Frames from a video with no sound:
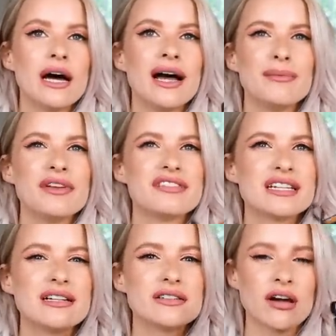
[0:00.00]
Um,
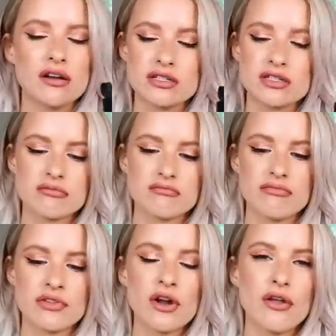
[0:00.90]
still not,
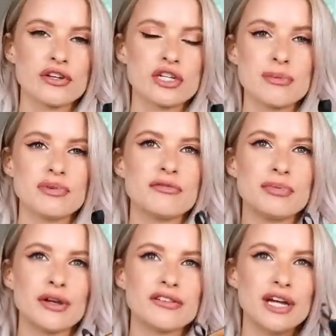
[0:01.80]
they're not the cheapest of
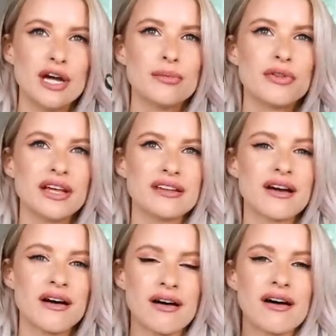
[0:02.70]
boots, but these
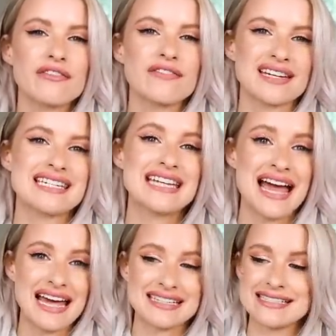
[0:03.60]
are
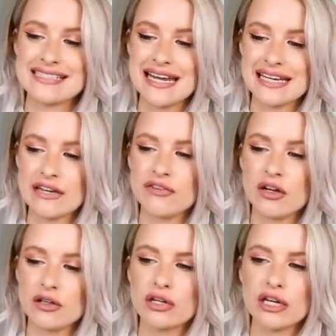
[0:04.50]
fantastic if
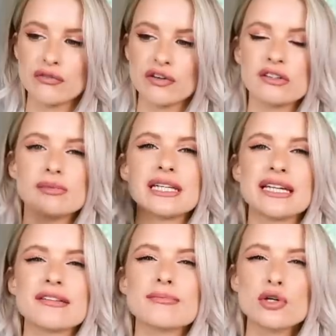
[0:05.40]
you're looking for something
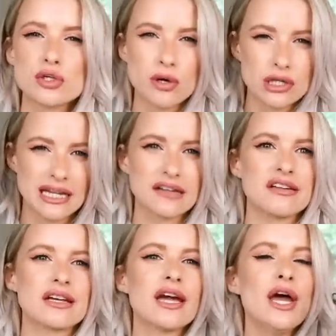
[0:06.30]
that's much more
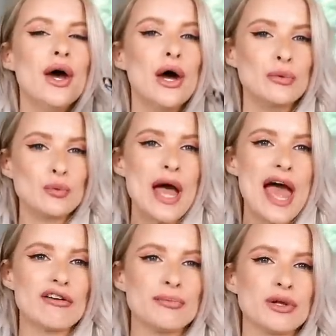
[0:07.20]
classic and
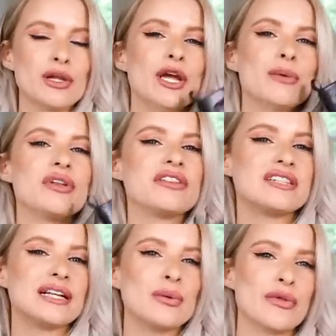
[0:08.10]
wearable, but
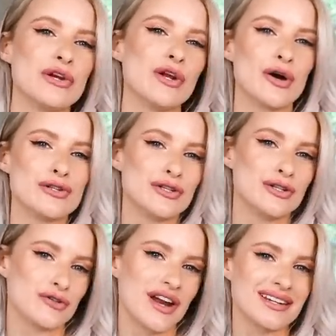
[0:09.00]
still with a nod to
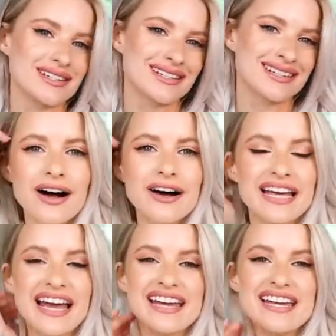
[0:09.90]
the trend.
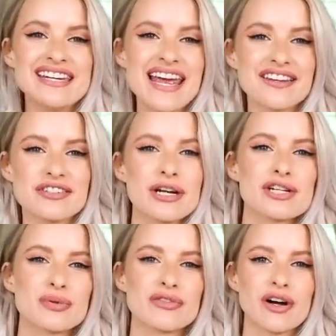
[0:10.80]
Okay, next
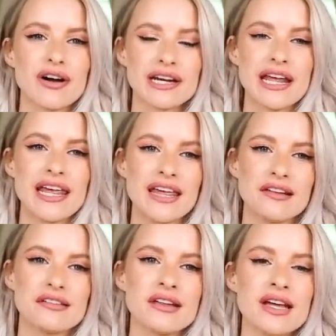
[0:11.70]
trend we've got
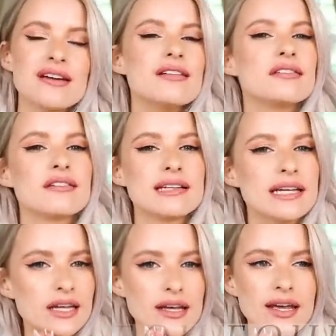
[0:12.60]
is
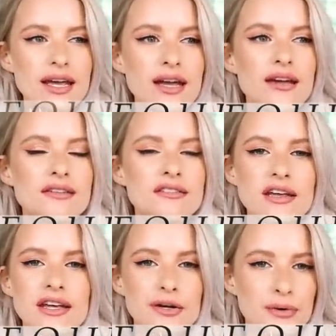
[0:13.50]
slinky
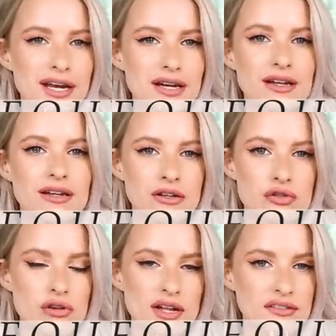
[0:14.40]
sequin
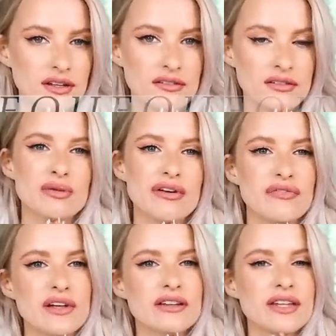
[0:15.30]
dresses. So I
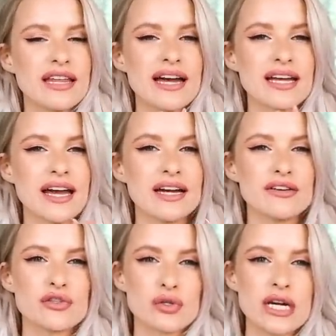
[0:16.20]
feel that that
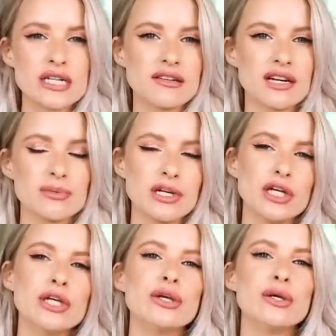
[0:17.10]
kind of trend is going to be
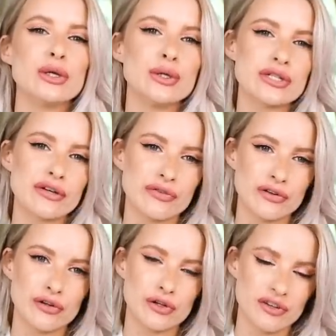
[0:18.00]
huge
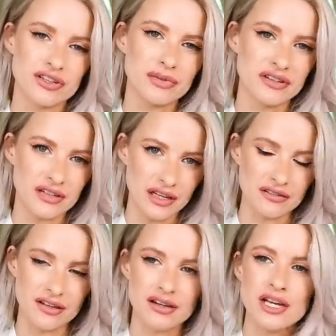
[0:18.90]
for Christmas
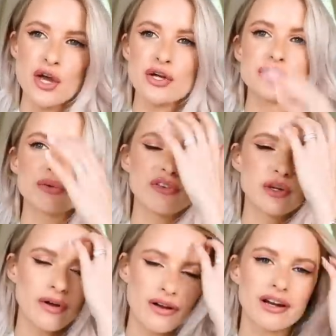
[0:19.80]
season. So
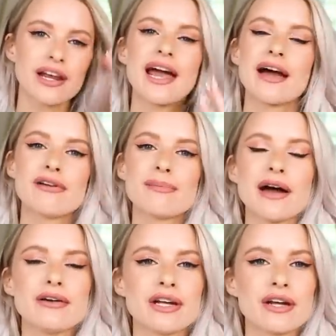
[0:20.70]
if you are going to get out and
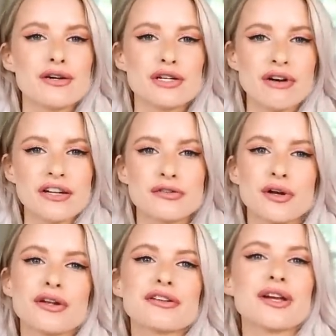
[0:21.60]
about, you're going to go to your
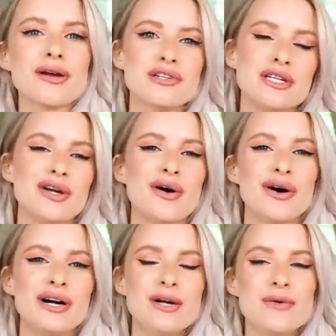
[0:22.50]
restaurants, go to
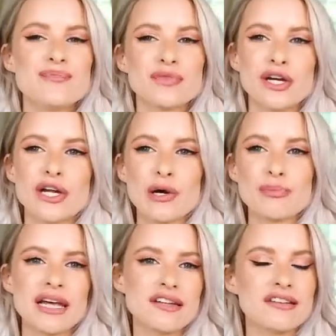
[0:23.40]
your, you know,
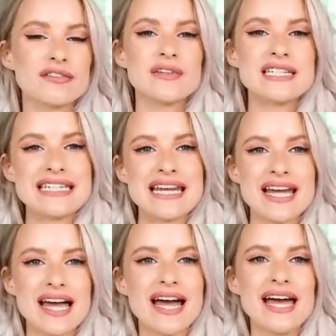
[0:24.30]
places for
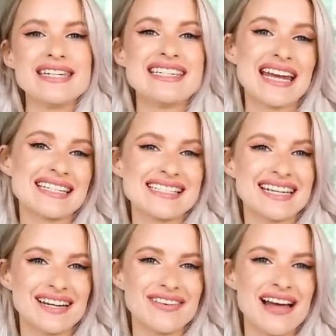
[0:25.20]
dinner and
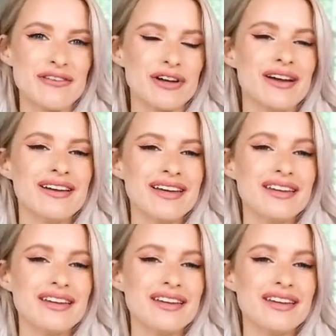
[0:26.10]
dancing, whatever.